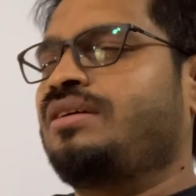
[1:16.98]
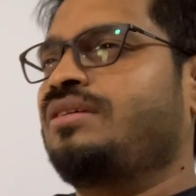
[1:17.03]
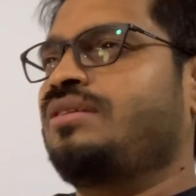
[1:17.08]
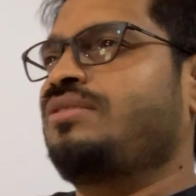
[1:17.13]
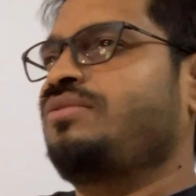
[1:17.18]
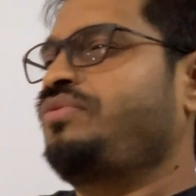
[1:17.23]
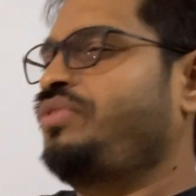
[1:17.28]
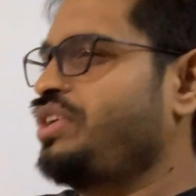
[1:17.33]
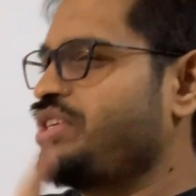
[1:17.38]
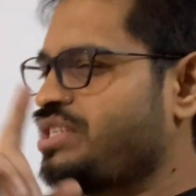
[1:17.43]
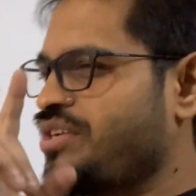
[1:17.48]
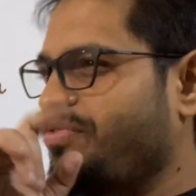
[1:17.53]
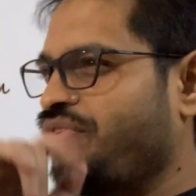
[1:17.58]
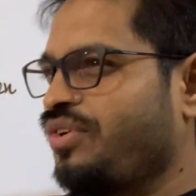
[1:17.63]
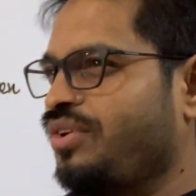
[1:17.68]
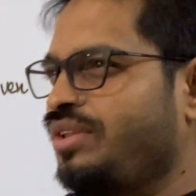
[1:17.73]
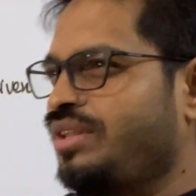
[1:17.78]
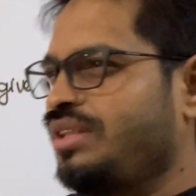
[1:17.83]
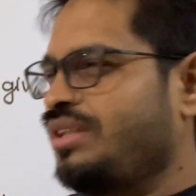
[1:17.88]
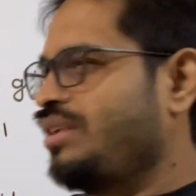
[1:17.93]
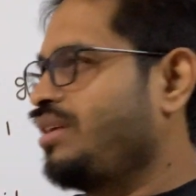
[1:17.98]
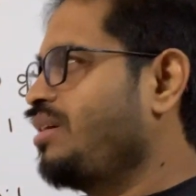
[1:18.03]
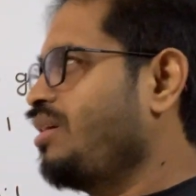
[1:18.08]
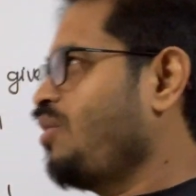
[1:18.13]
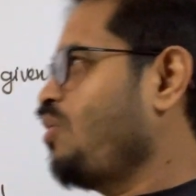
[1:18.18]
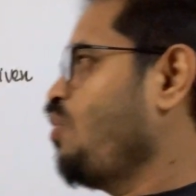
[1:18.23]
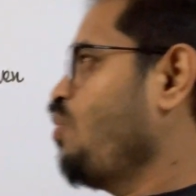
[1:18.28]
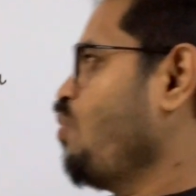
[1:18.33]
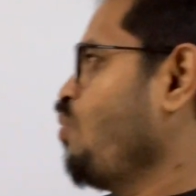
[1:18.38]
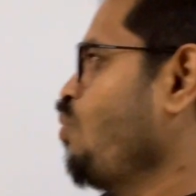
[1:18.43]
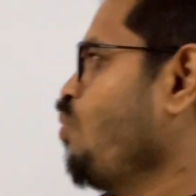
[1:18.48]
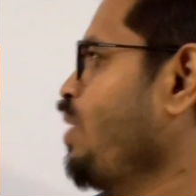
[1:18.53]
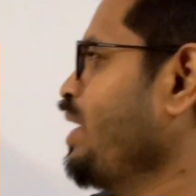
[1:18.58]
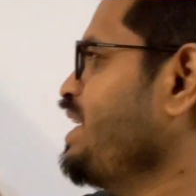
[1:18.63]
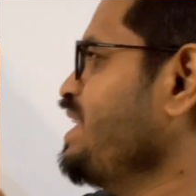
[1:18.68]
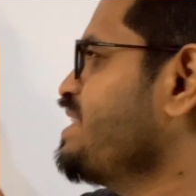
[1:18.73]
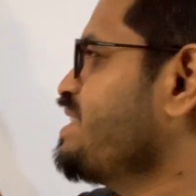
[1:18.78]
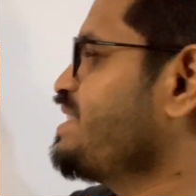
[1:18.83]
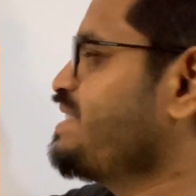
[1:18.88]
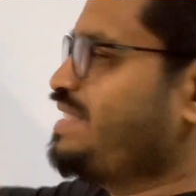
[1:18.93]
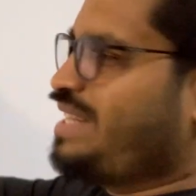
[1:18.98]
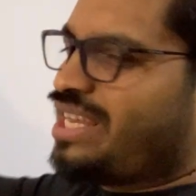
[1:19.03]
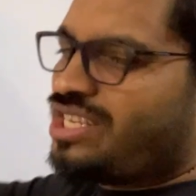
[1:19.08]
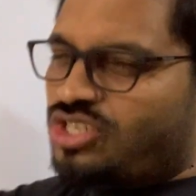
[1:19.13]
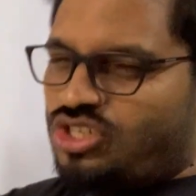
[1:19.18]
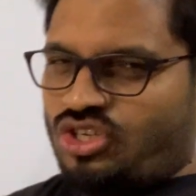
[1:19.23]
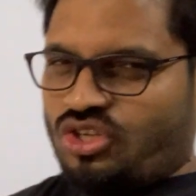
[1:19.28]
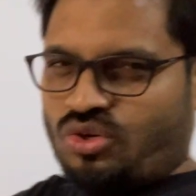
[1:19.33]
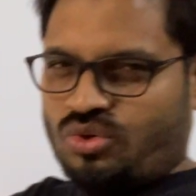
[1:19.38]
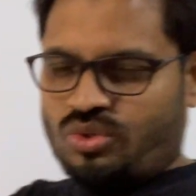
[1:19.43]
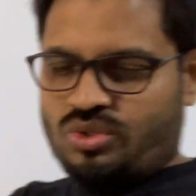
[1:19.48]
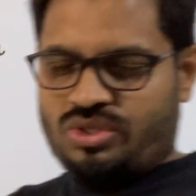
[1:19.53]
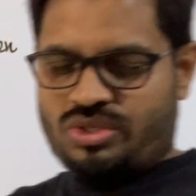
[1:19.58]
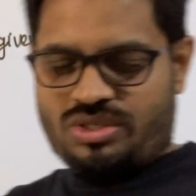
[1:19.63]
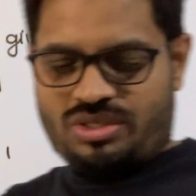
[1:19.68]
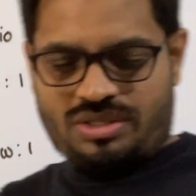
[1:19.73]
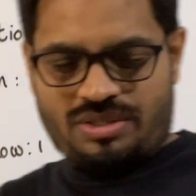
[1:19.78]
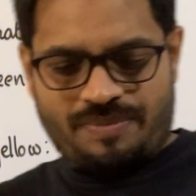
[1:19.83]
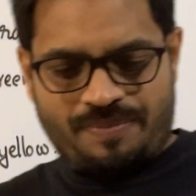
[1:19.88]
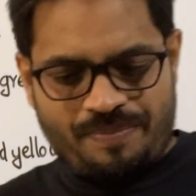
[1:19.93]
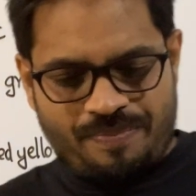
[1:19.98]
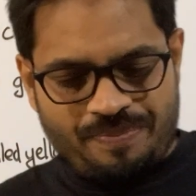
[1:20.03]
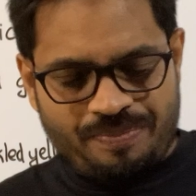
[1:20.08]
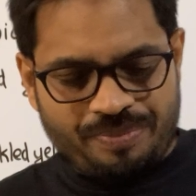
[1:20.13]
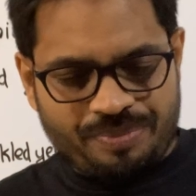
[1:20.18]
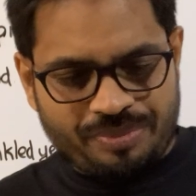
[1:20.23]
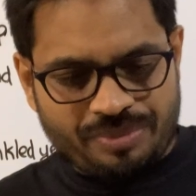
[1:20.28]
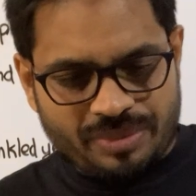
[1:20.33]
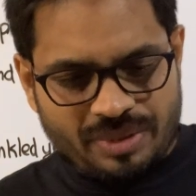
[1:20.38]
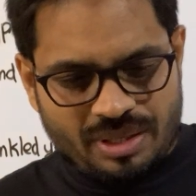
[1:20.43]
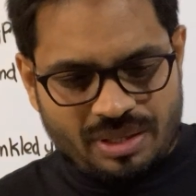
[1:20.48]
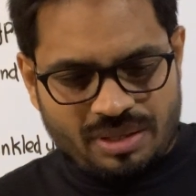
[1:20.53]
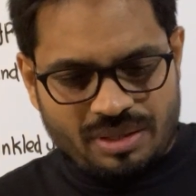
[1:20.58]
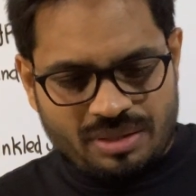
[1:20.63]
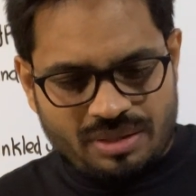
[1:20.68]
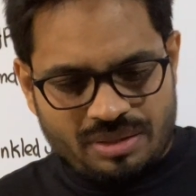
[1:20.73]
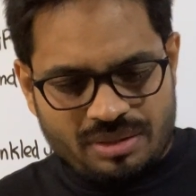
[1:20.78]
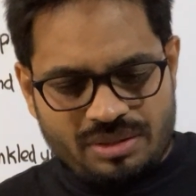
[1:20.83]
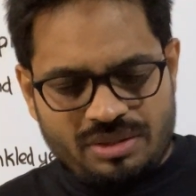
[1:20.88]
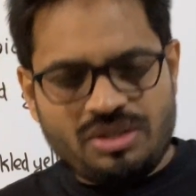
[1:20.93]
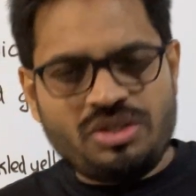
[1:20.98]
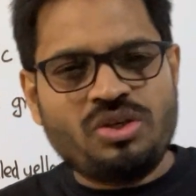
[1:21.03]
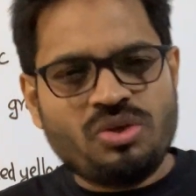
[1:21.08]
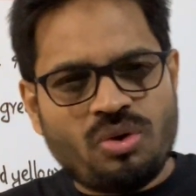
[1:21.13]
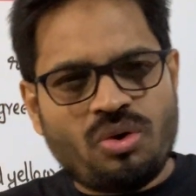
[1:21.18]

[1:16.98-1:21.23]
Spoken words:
First of all, what is test cross? You